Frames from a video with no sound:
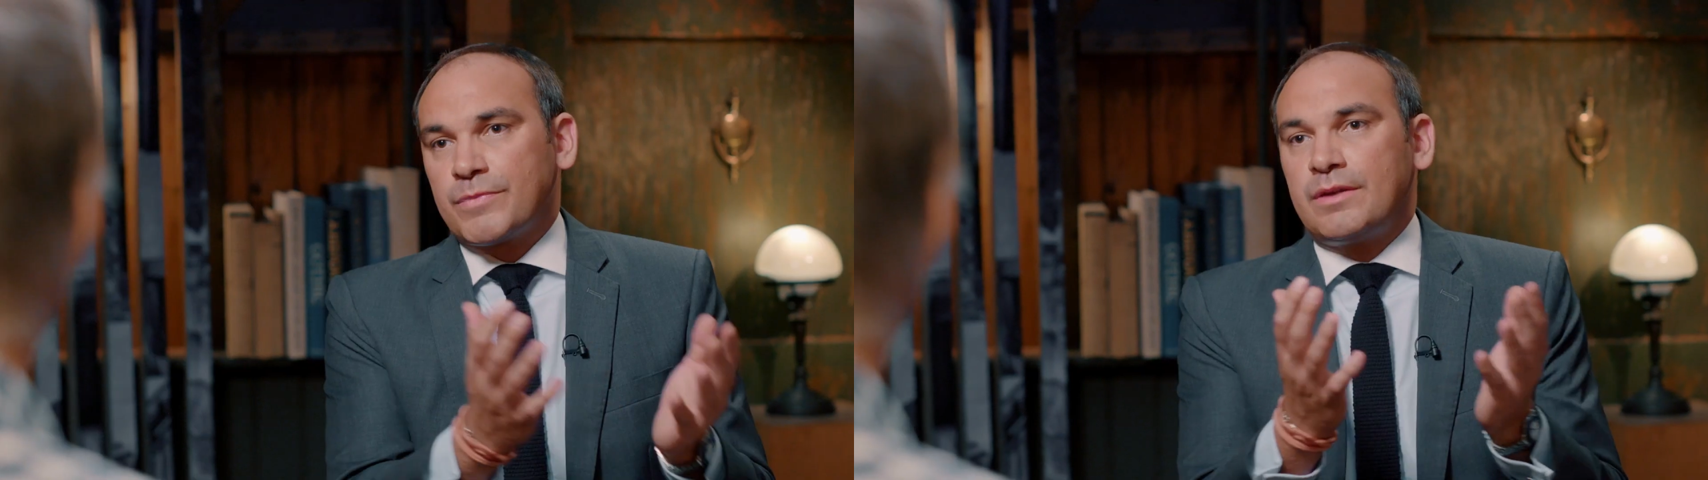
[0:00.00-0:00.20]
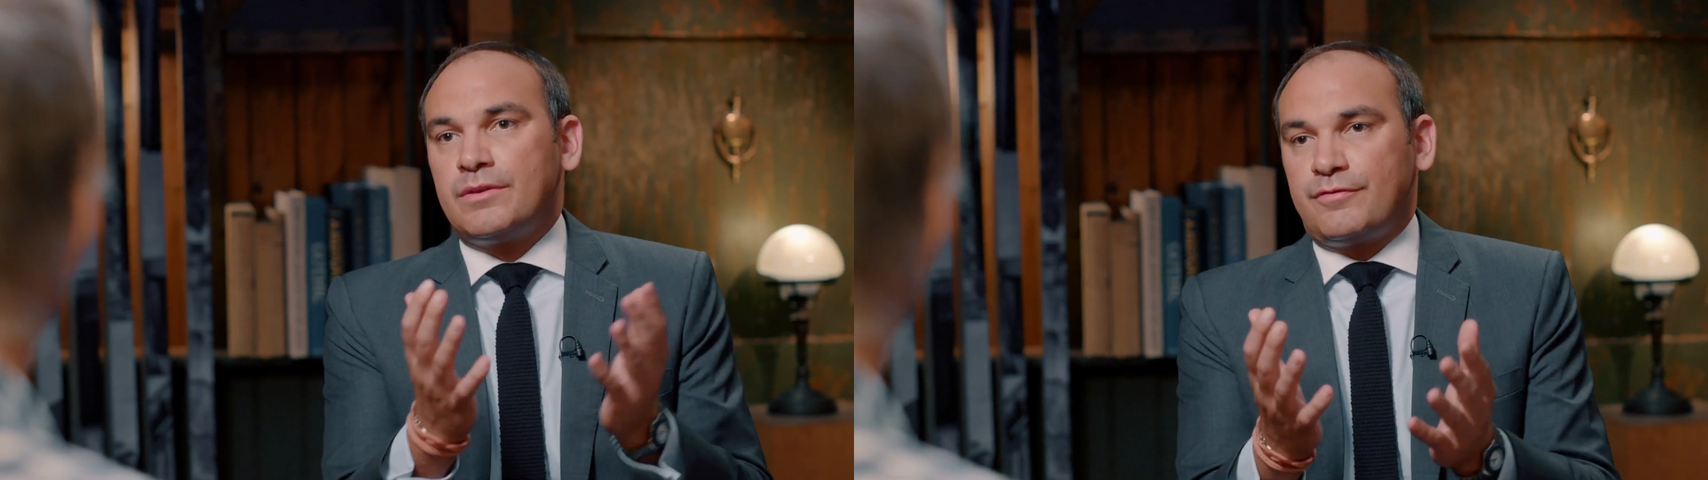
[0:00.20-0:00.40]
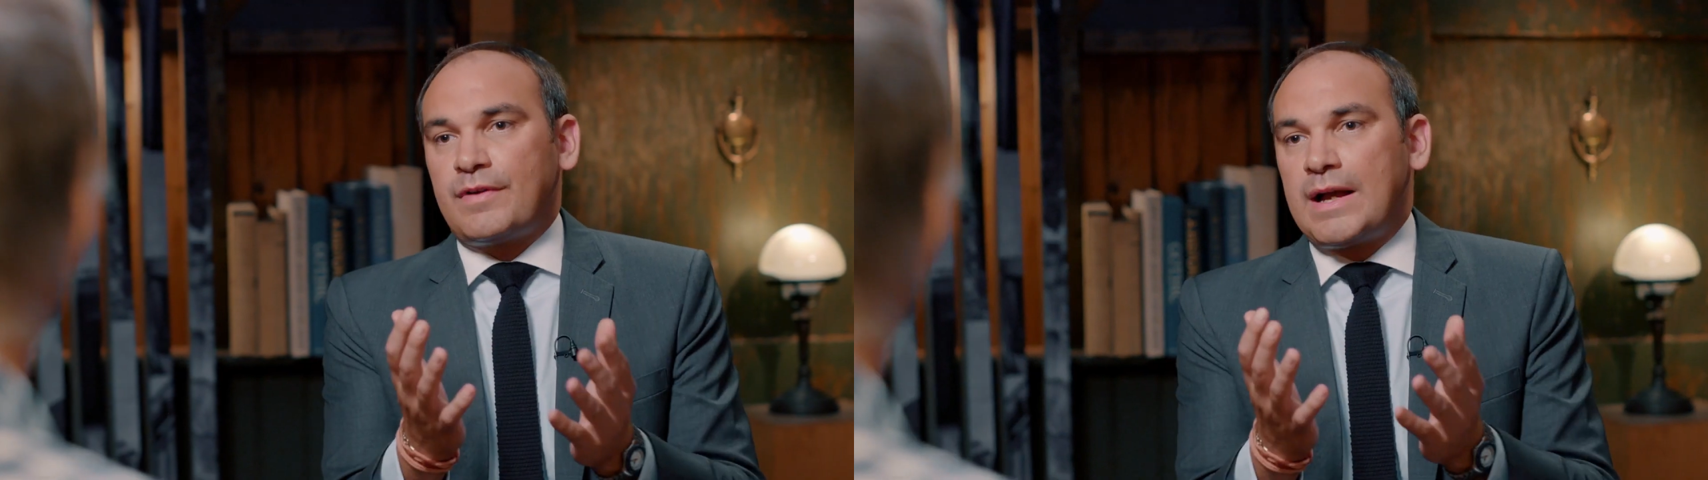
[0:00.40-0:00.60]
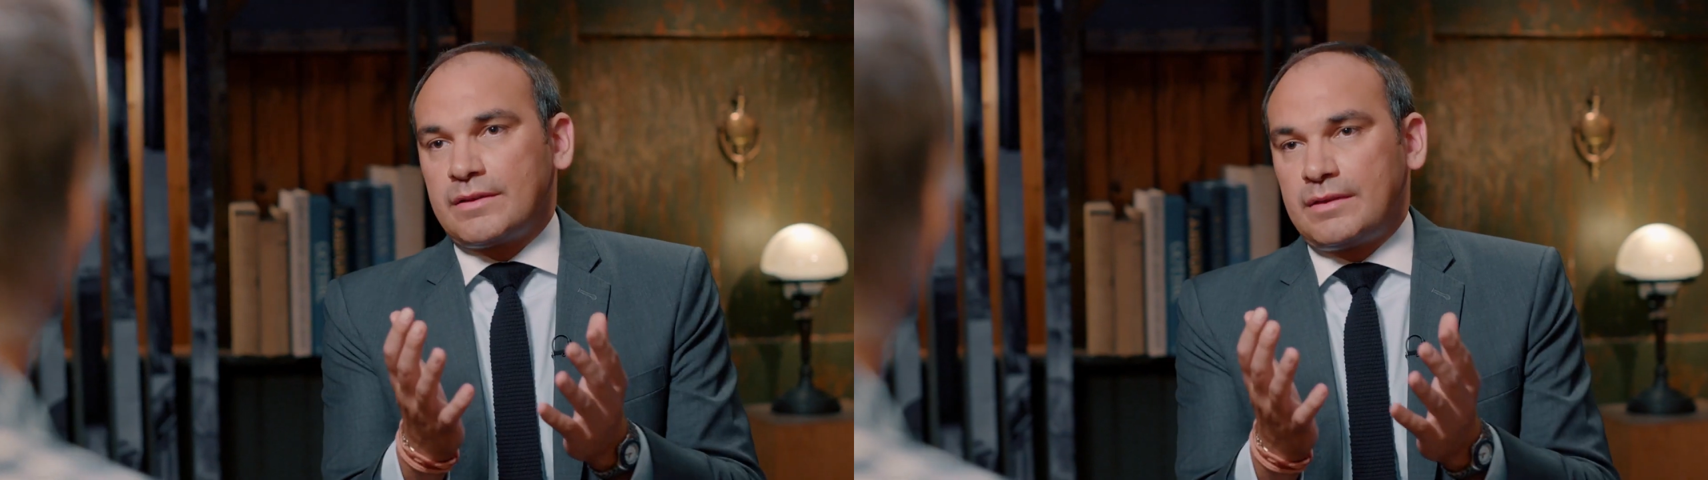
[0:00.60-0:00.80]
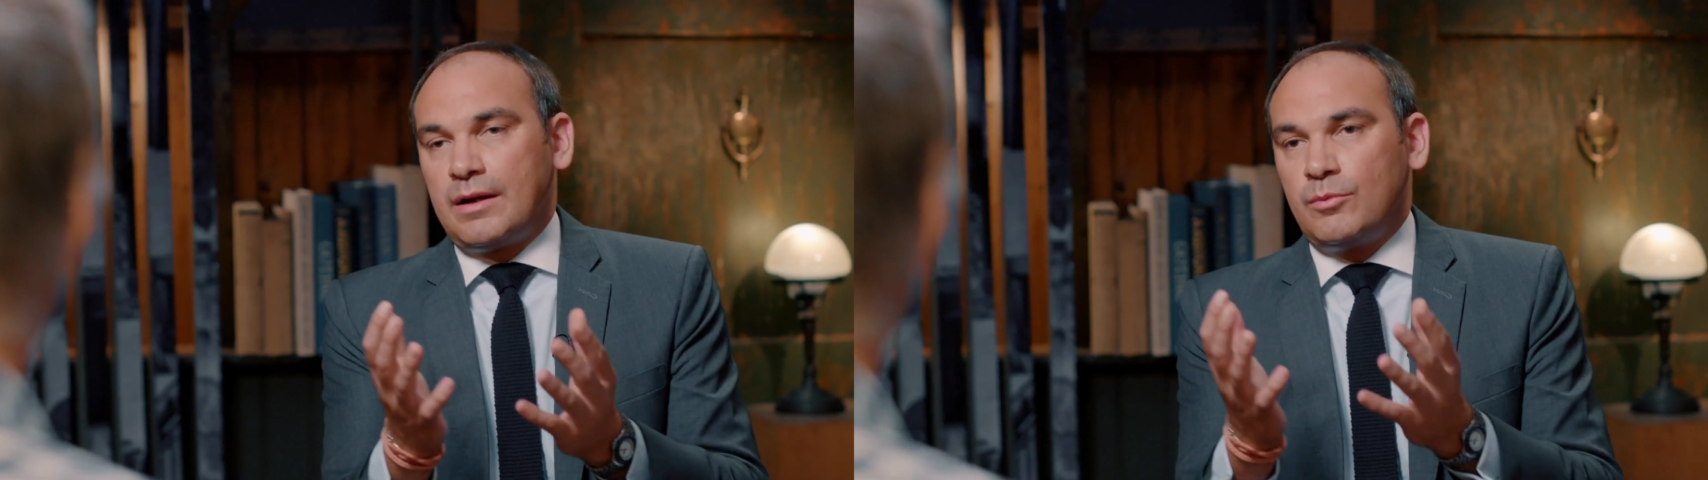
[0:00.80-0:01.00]
and the
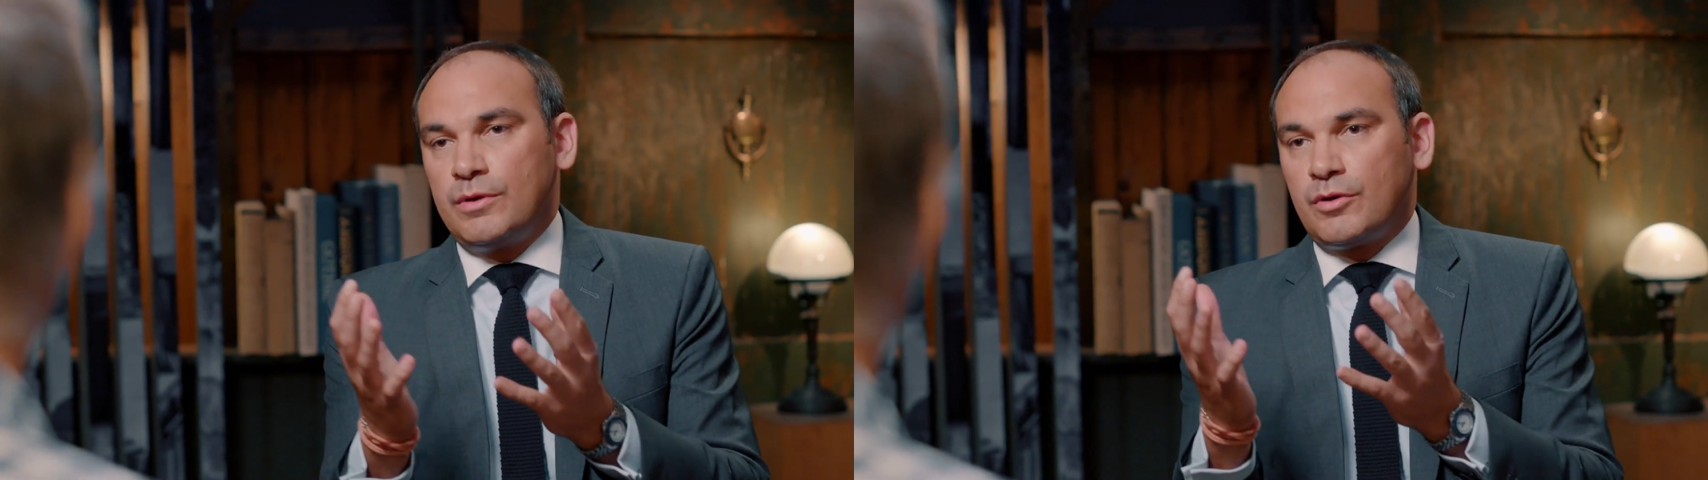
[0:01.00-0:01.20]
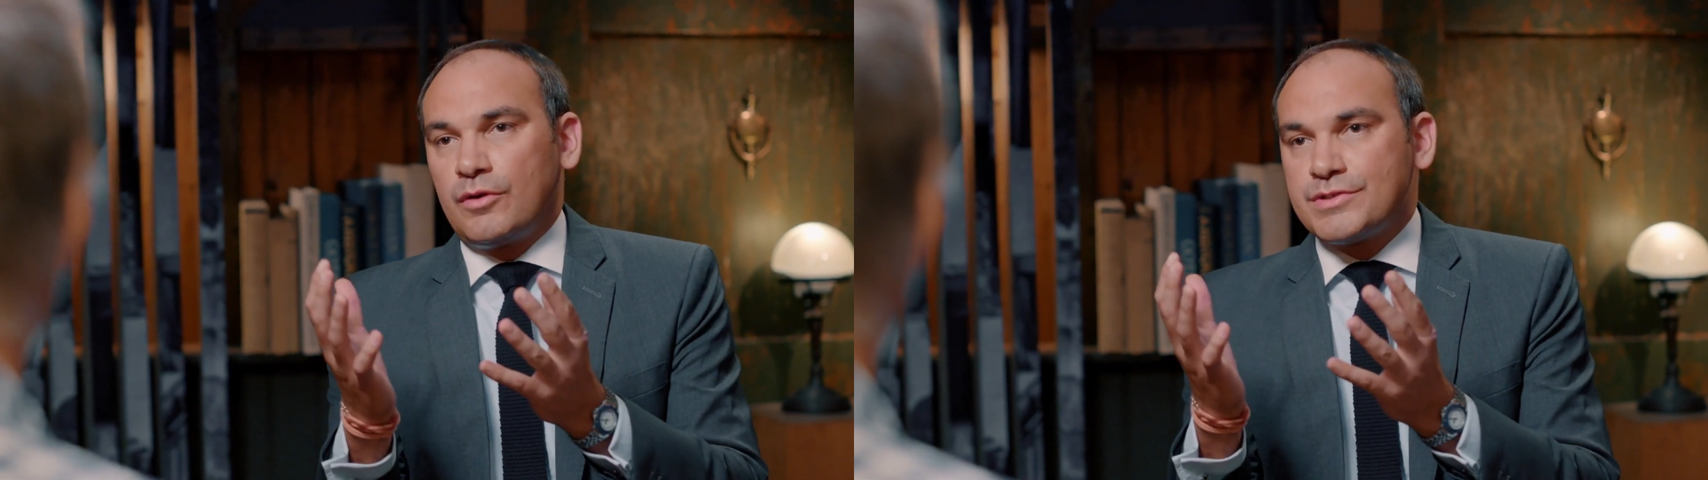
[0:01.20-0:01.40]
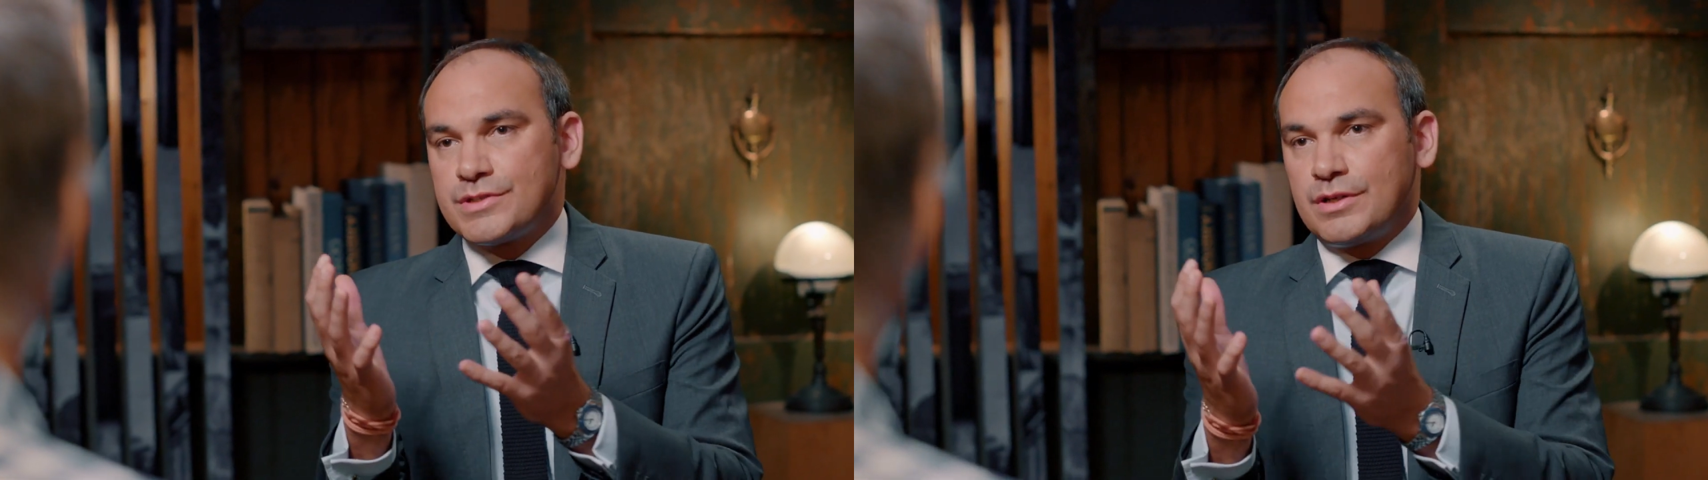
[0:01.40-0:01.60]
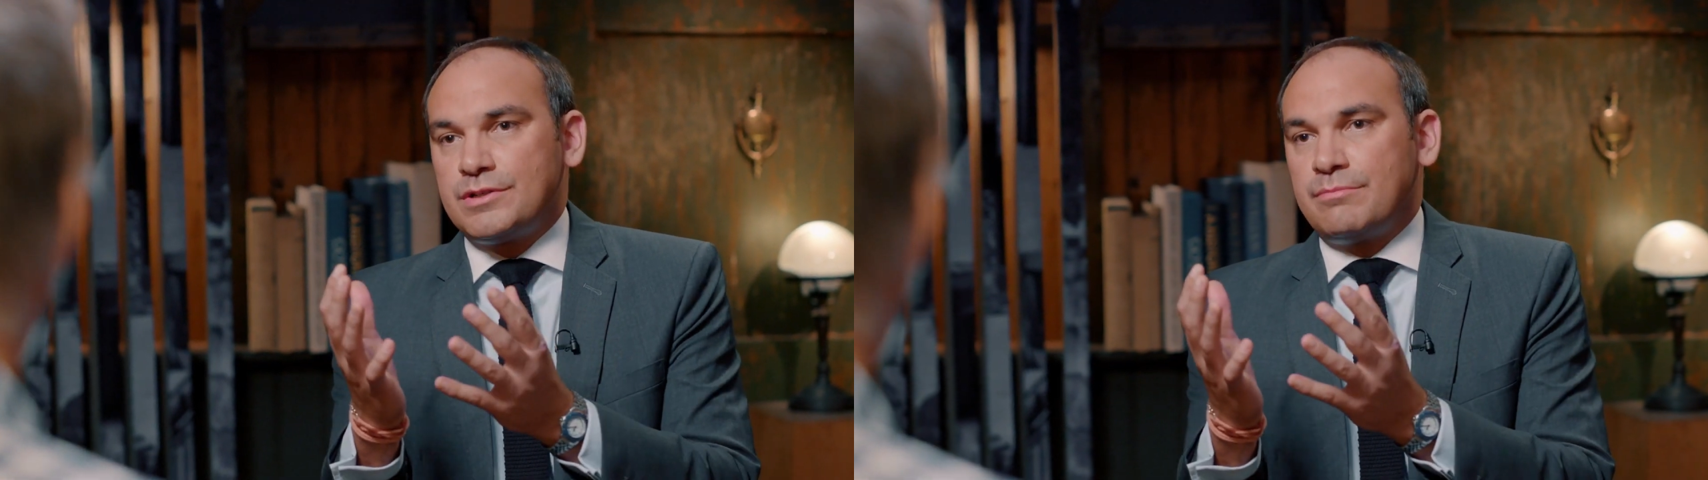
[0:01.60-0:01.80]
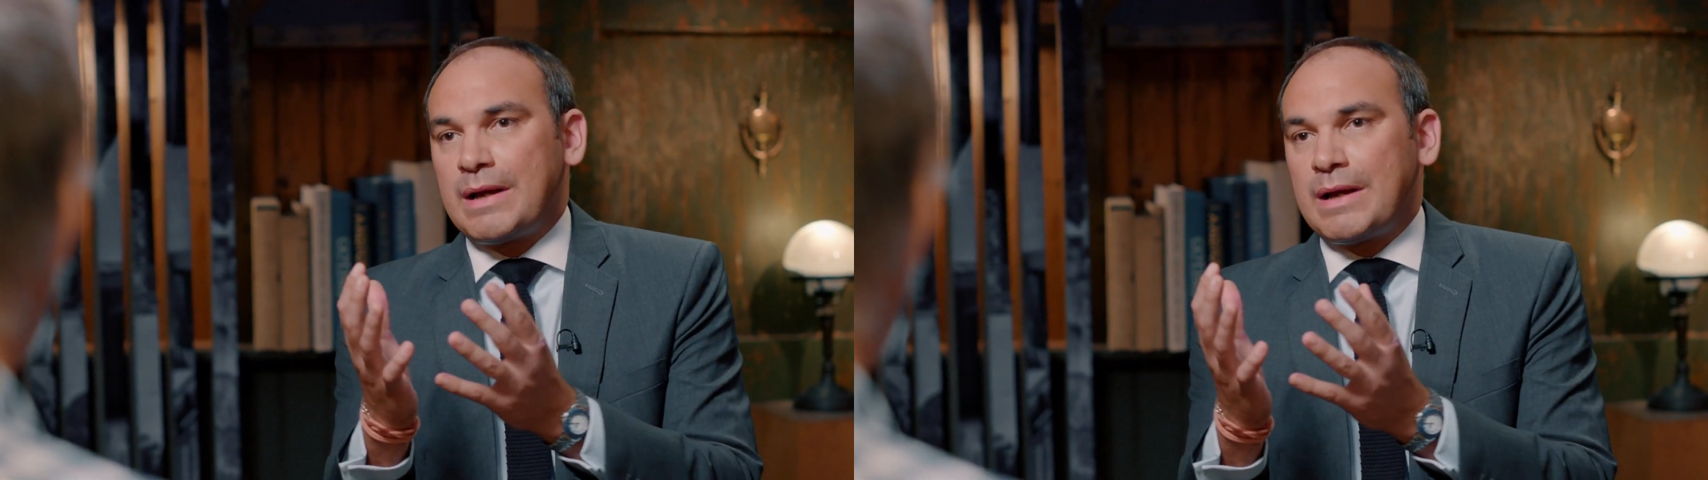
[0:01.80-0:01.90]
fact that we've got such a